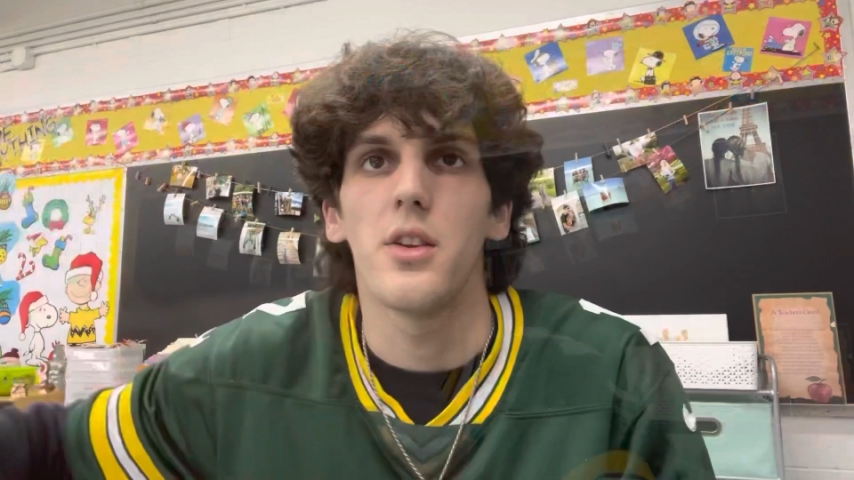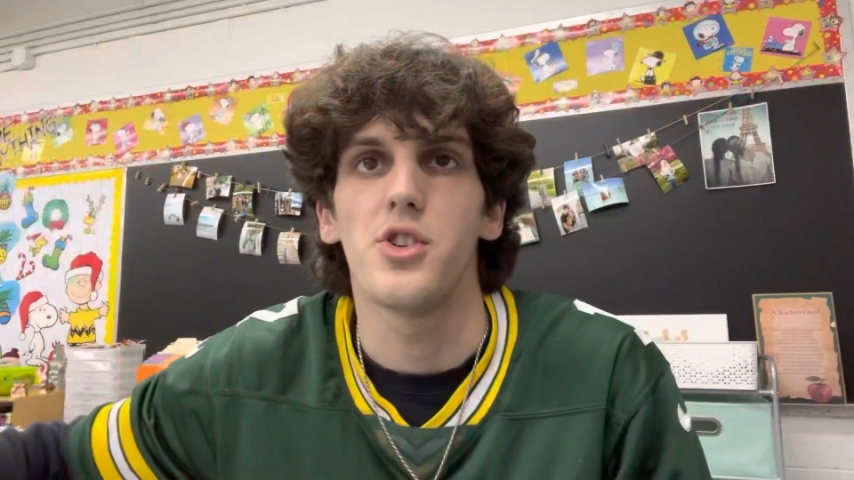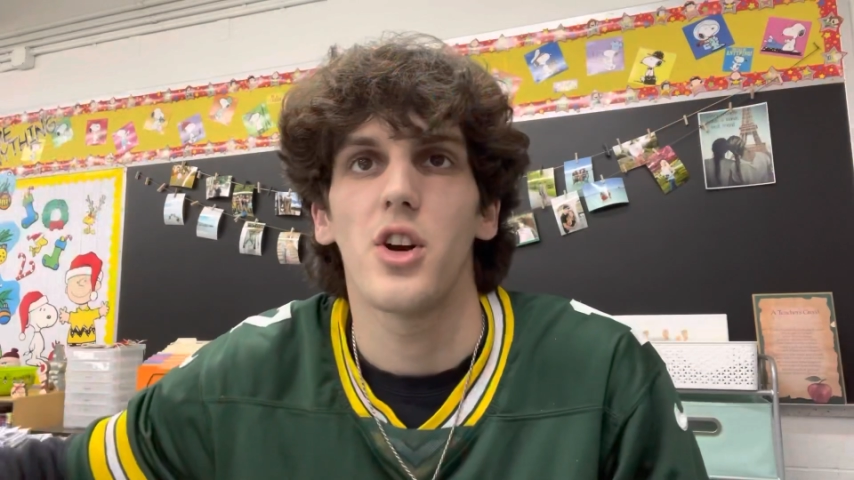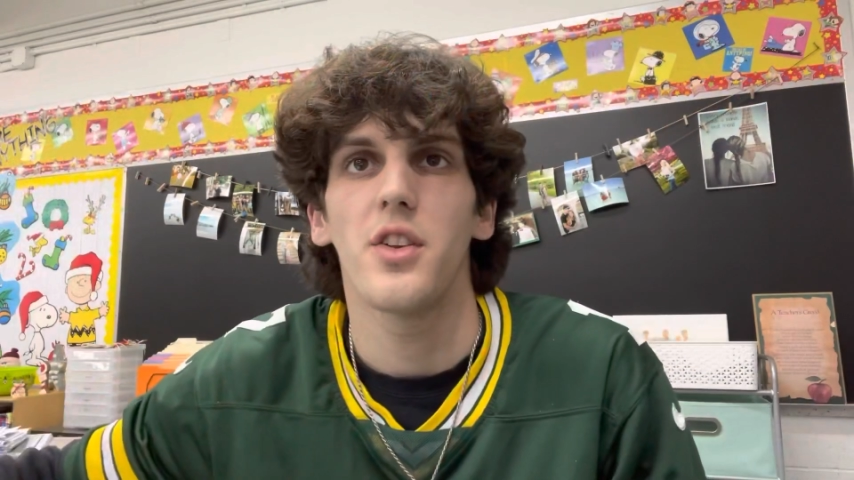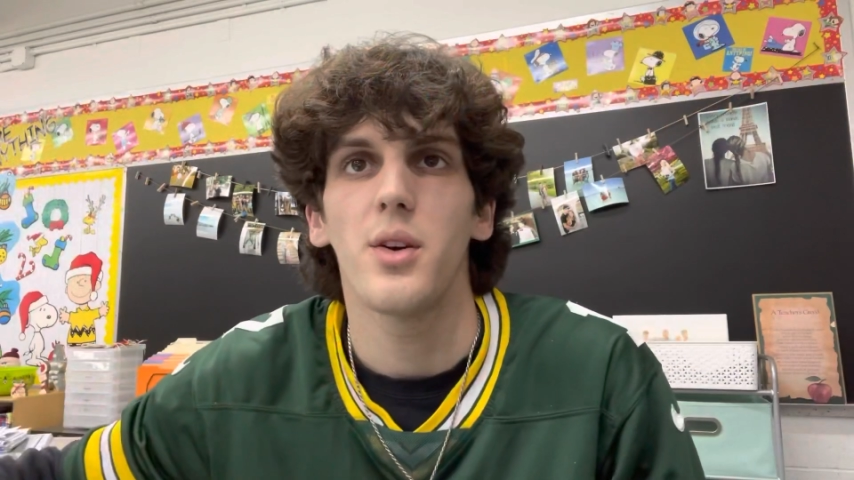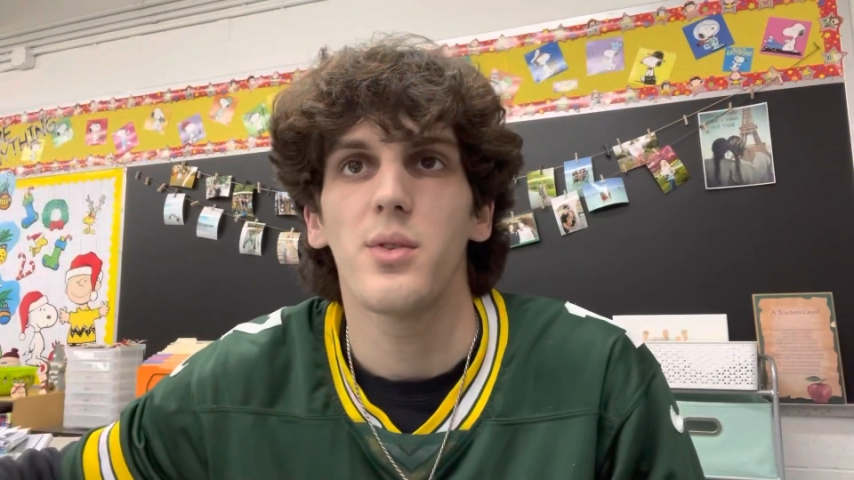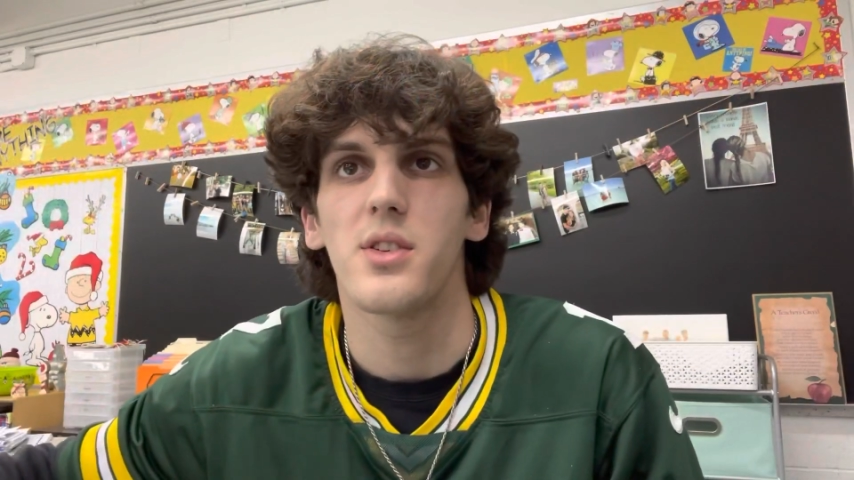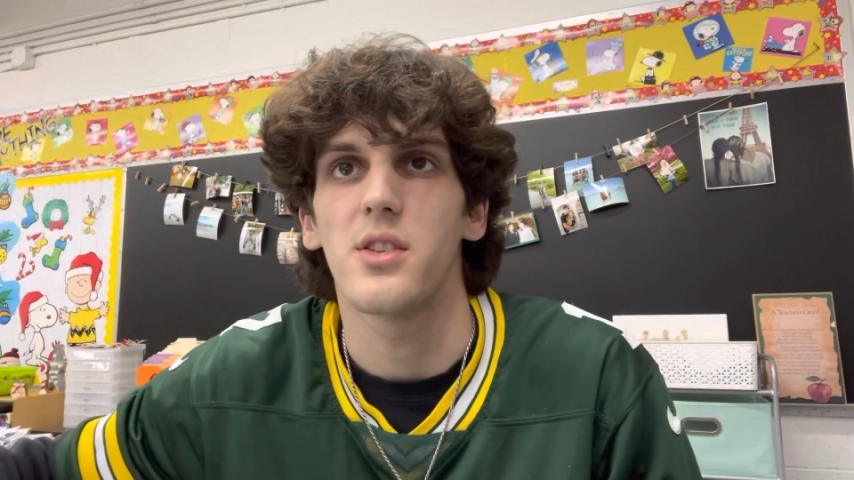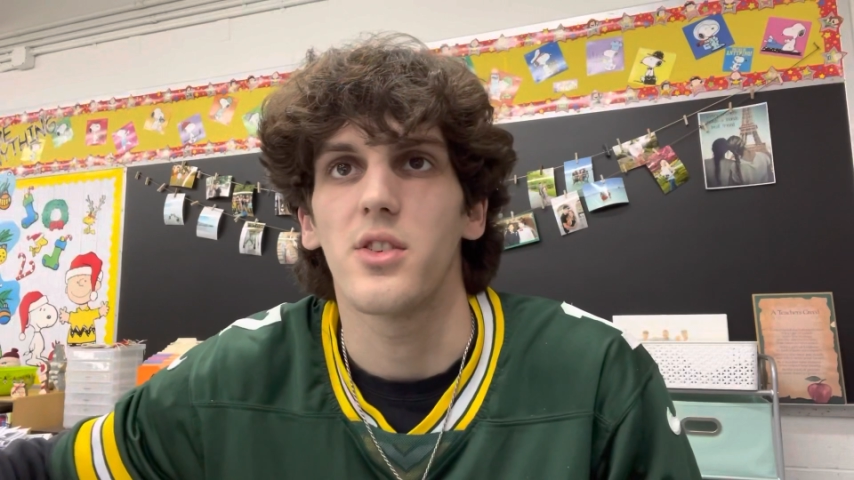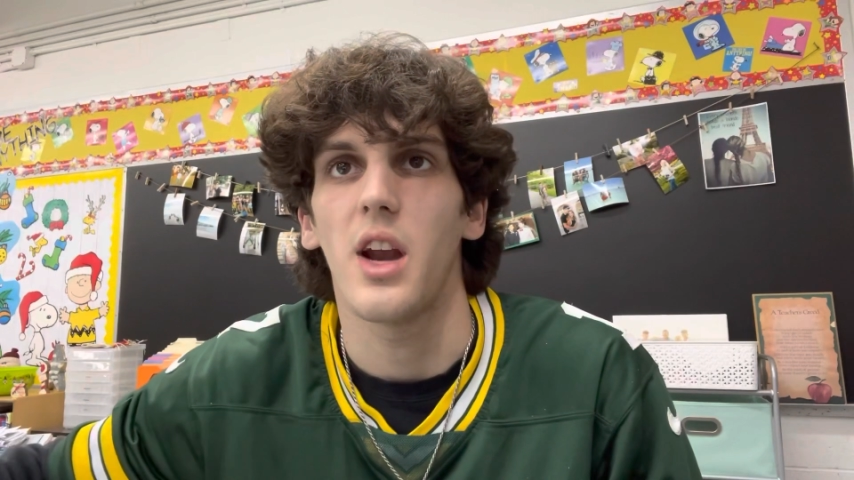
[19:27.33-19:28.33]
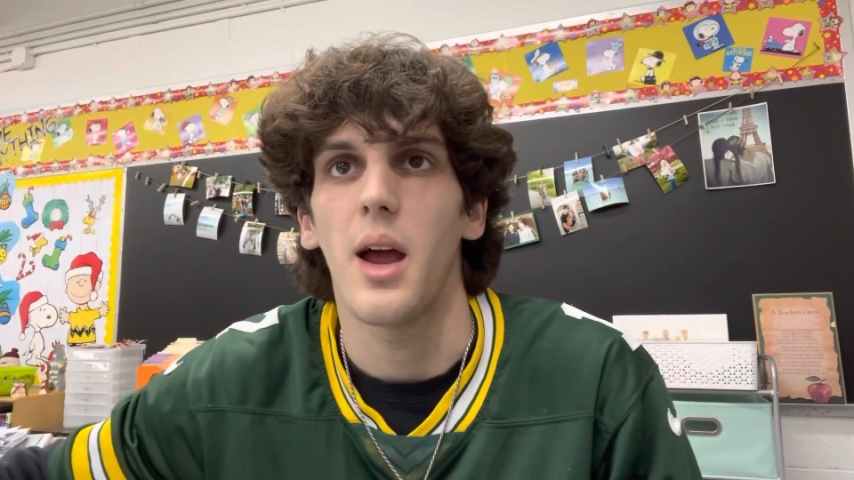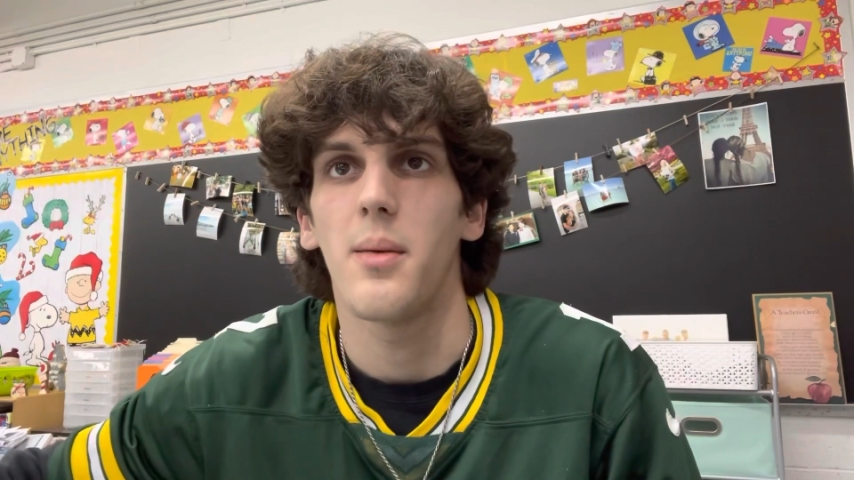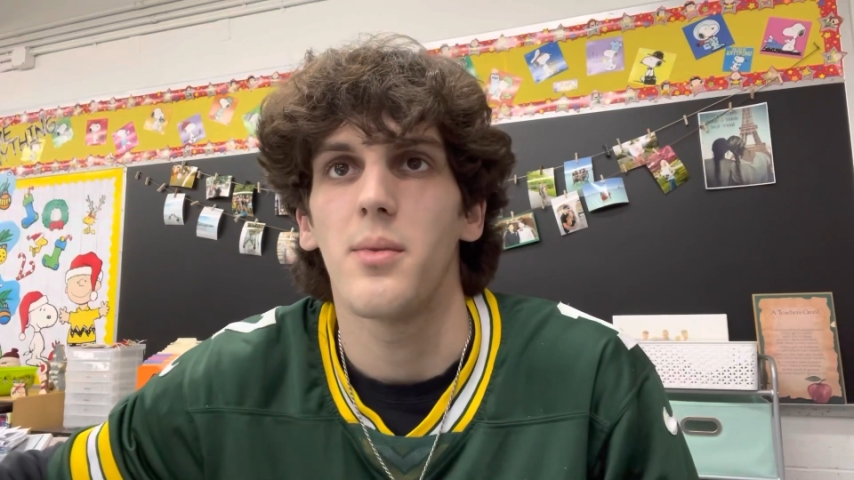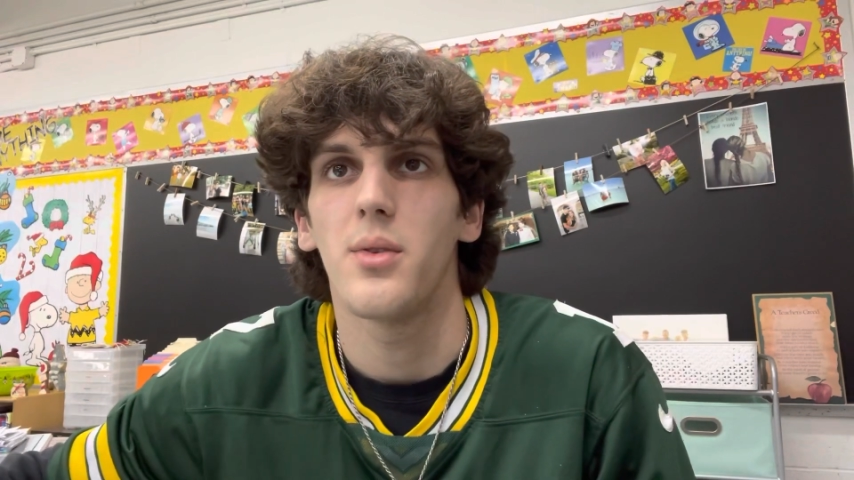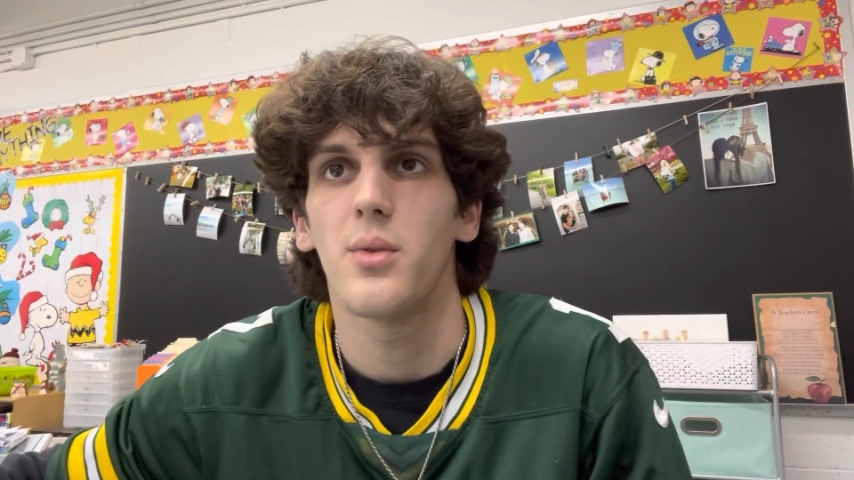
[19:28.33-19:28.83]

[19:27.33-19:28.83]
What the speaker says: The chart that was described